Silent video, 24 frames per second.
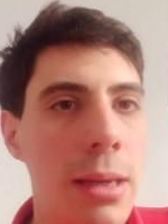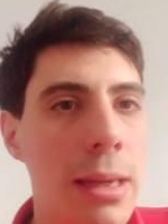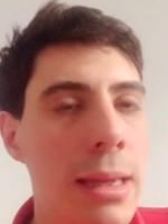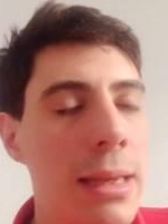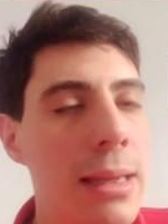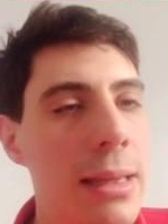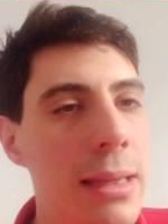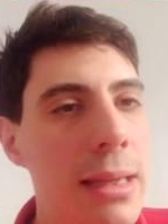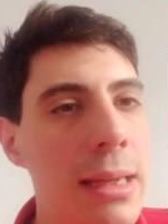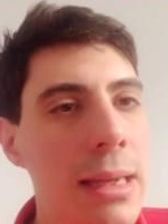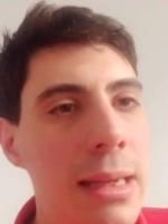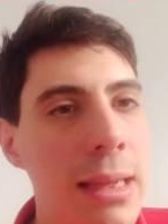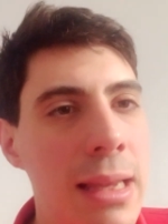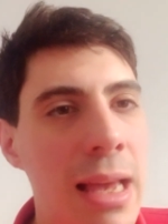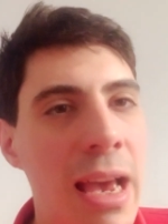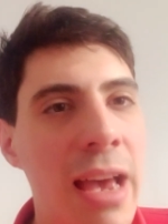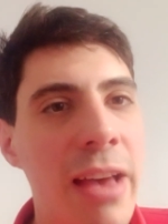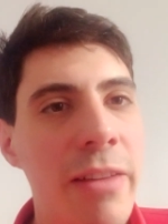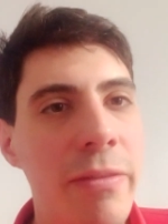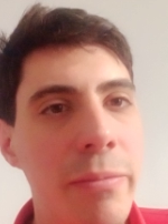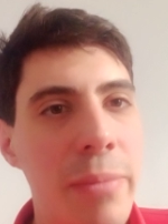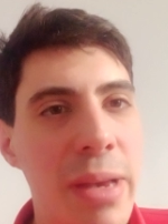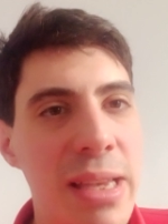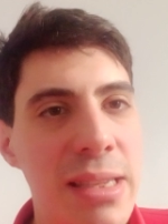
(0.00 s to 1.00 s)
indeed
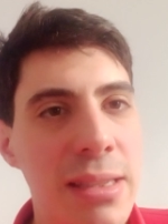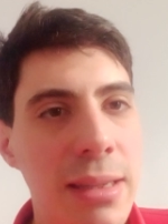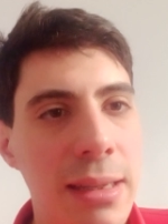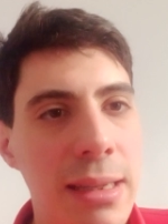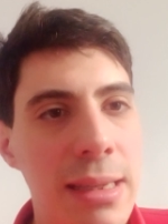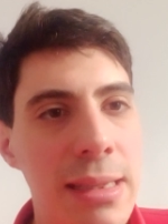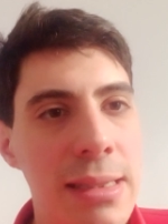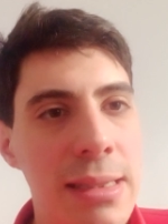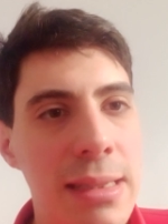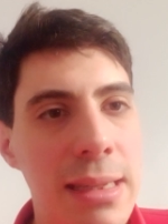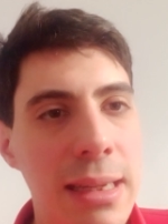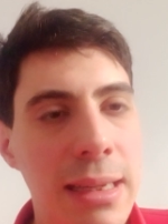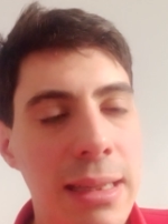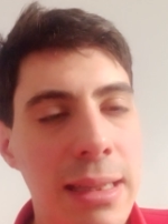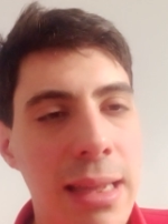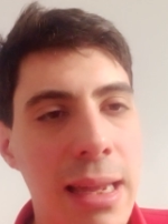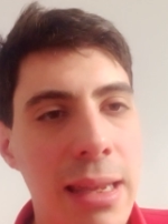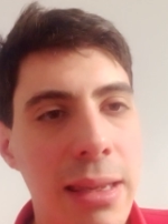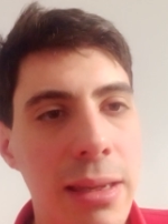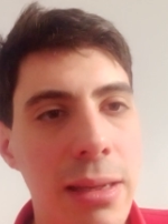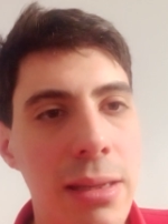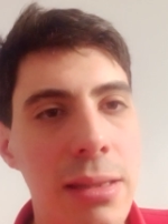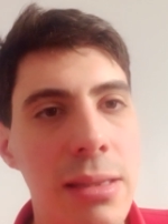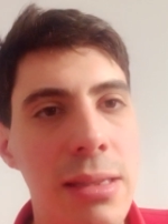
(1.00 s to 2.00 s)
have masochistic
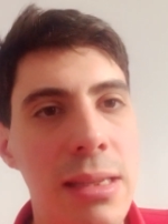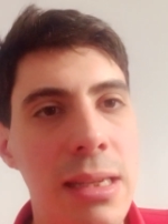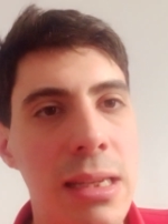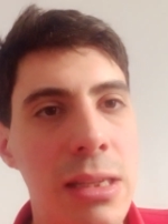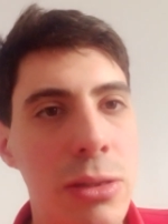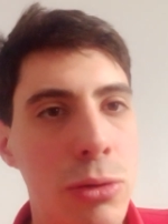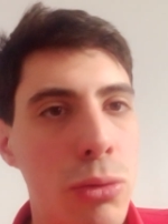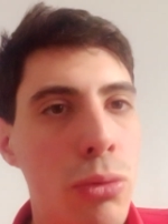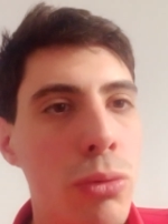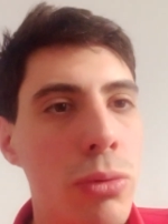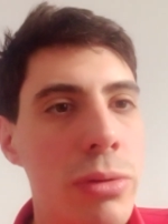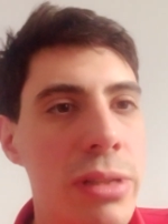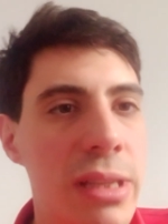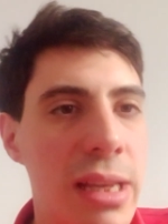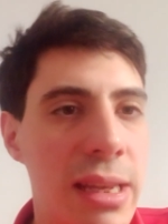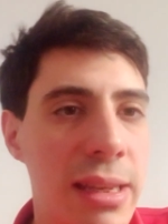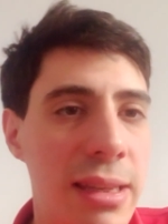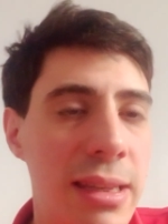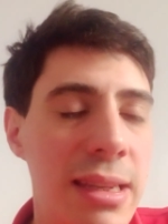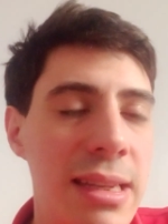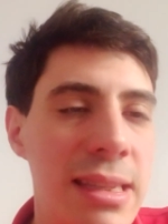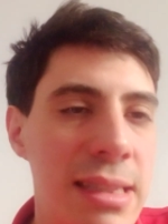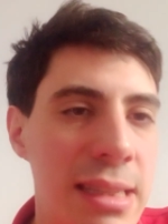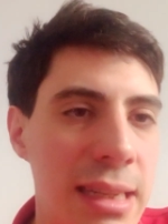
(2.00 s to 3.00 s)
tendencies or
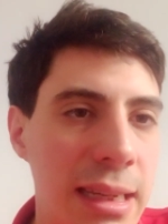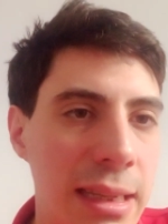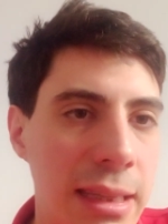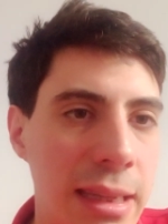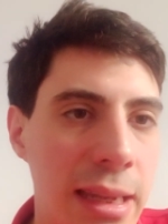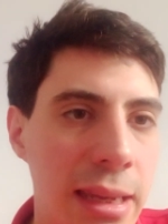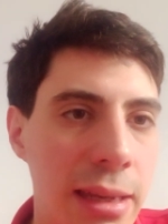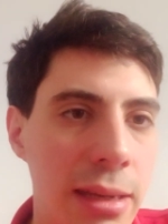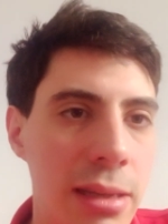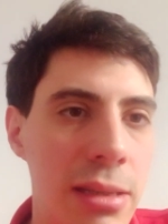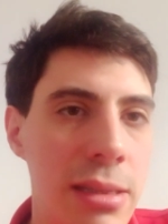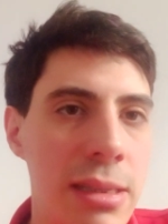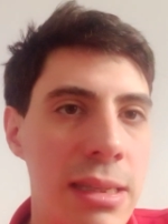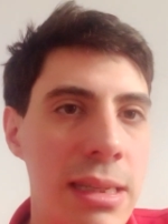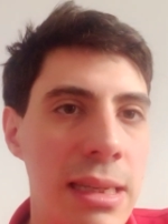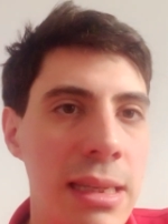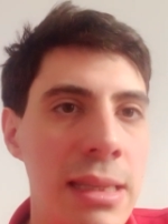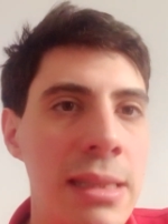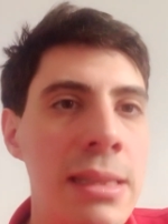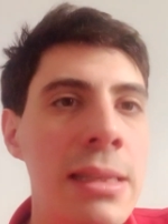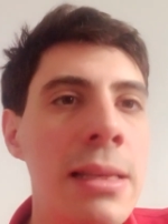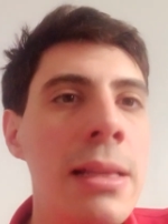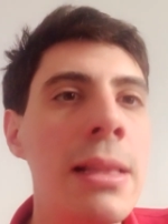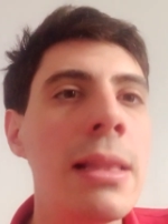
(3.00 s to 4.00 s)
sadistic
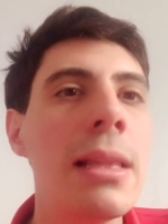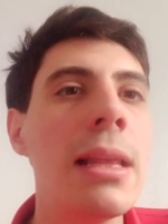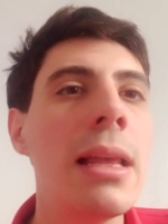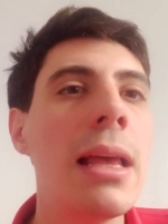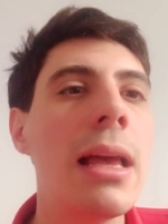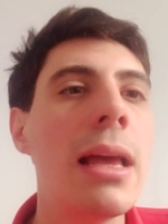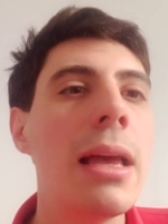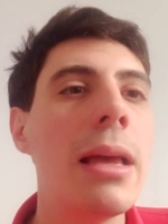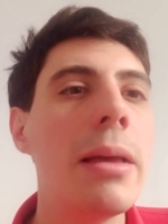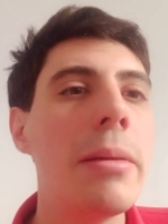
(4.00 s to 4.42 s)
tendencies